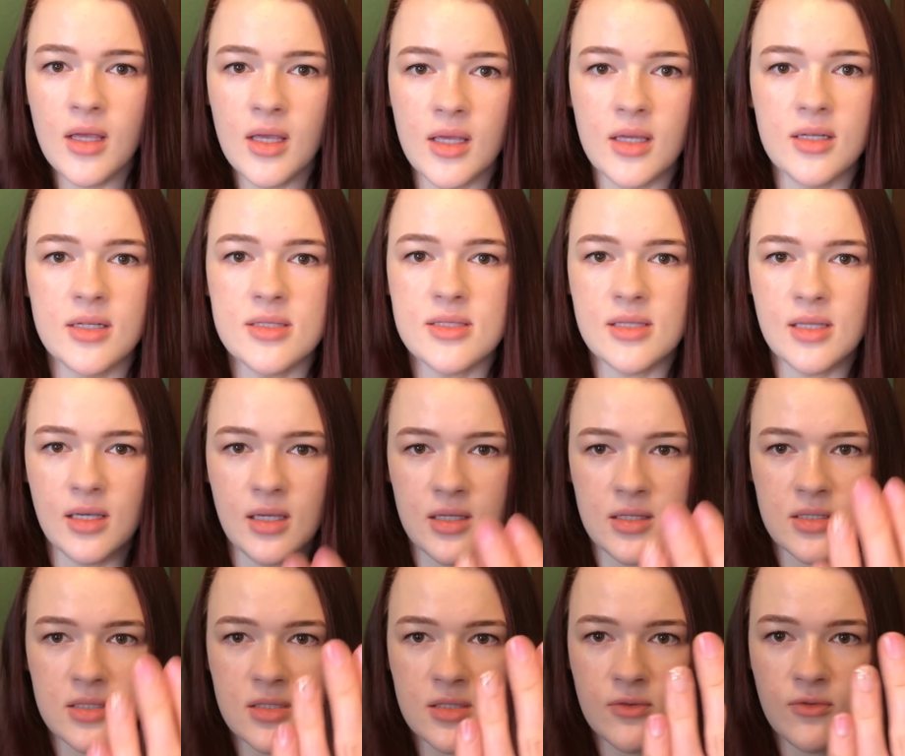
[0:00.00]
And it's the
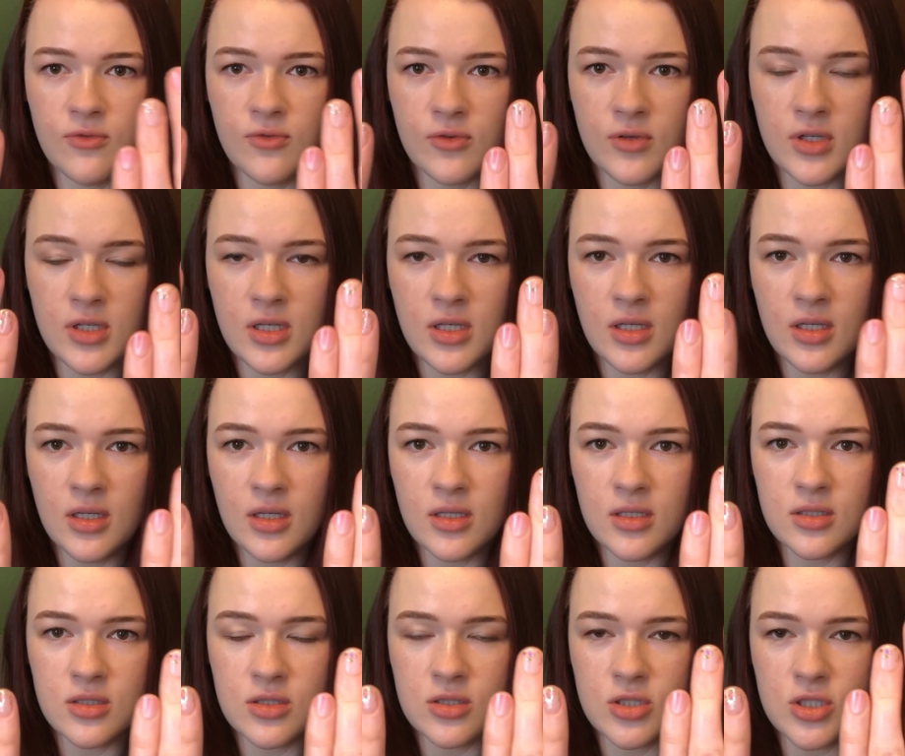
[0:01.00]
Innisfree
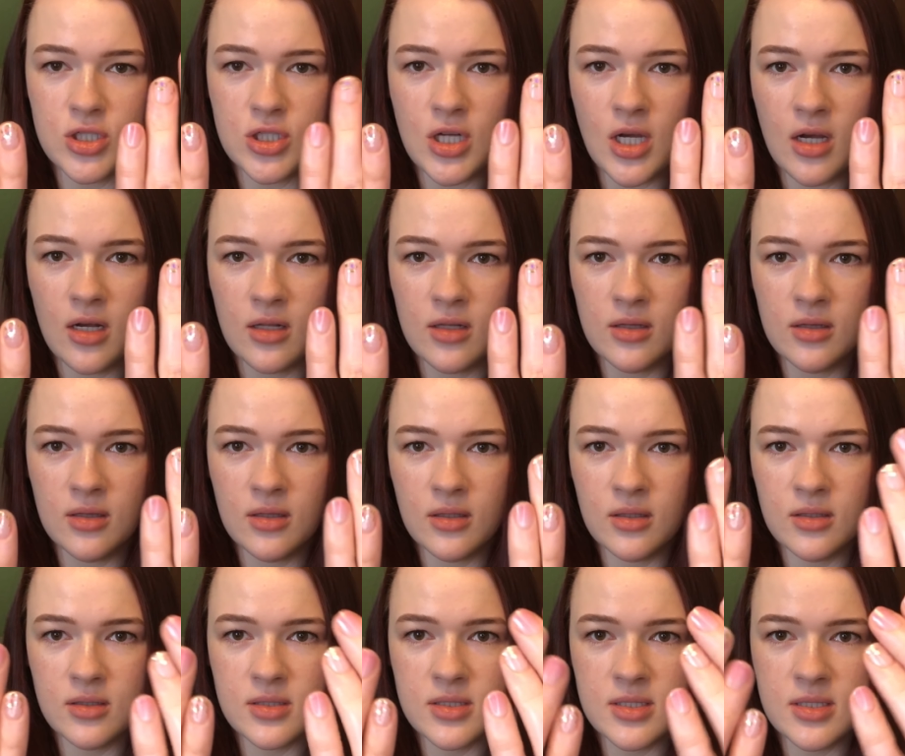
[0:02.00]
Gel
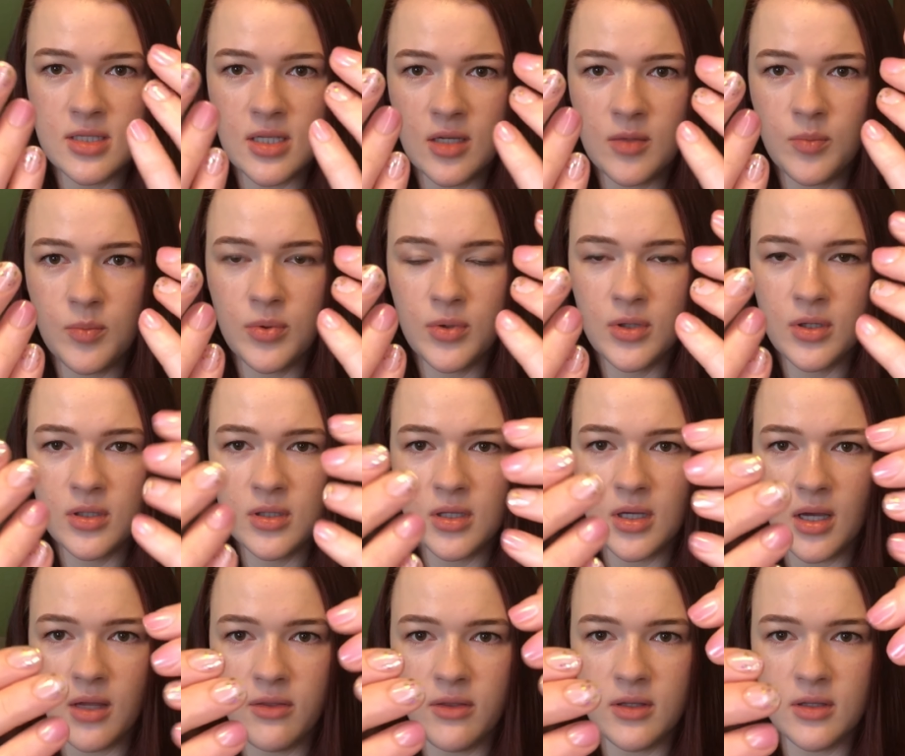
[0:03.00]
Tip.
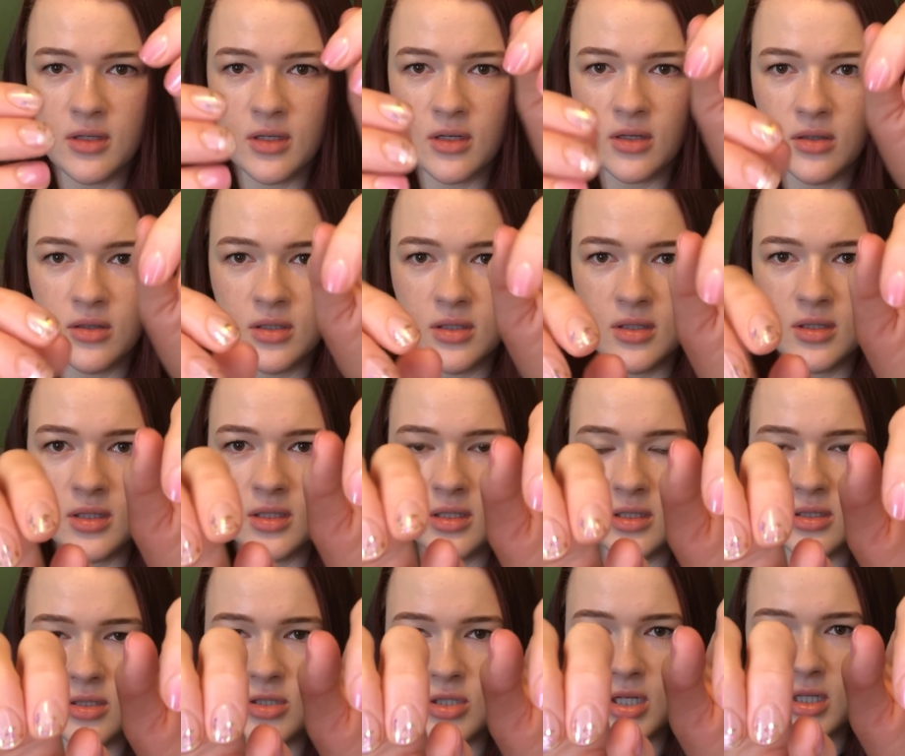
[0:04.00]
I think they call it
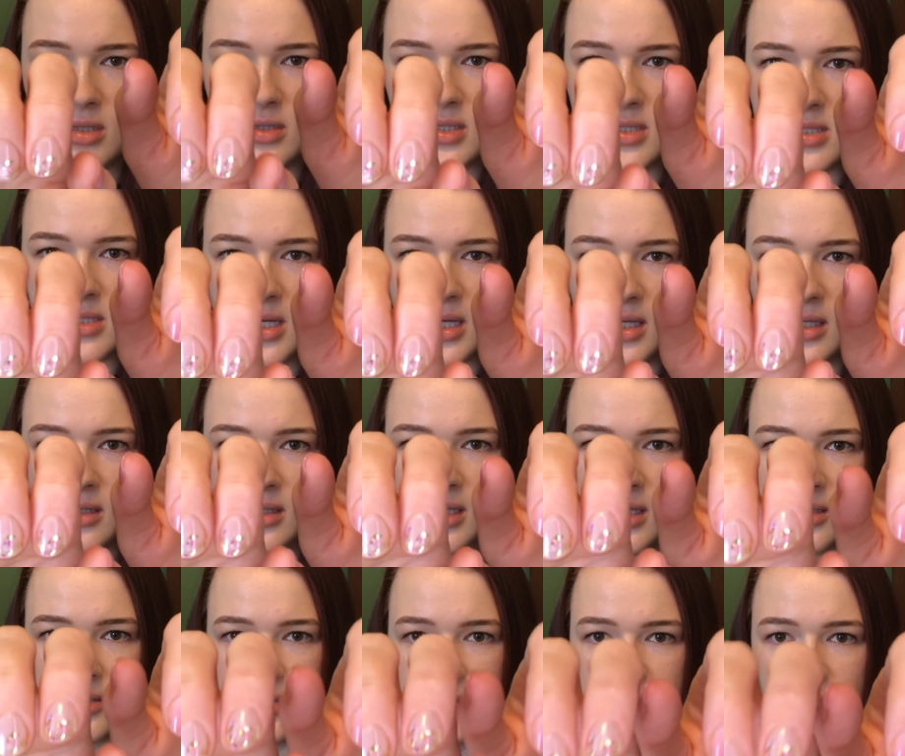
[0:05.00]
the Gel Design
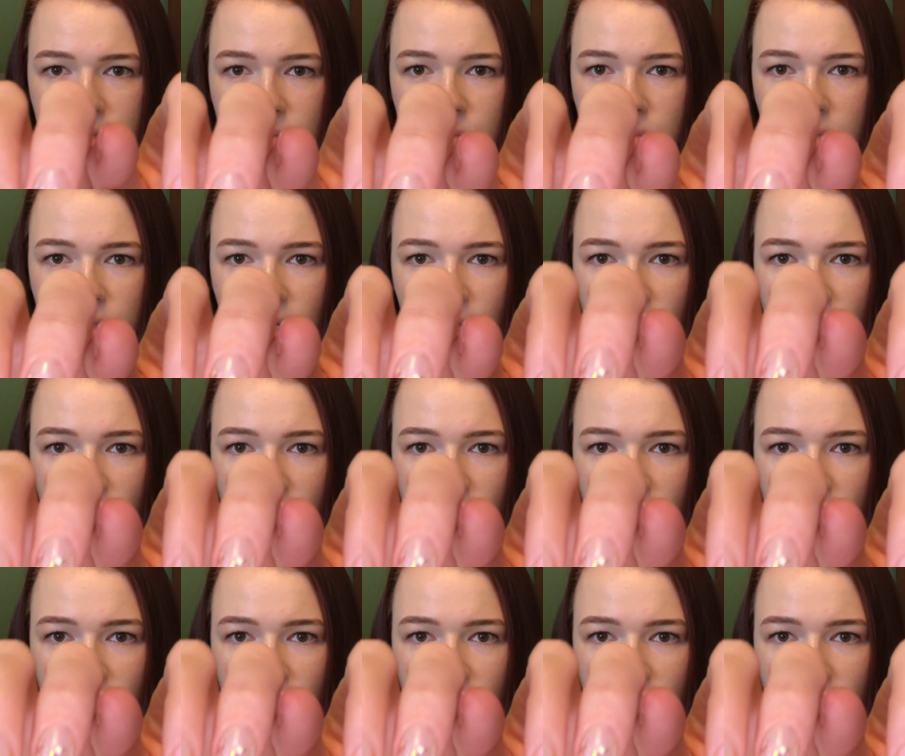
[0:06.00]
Nail Tip.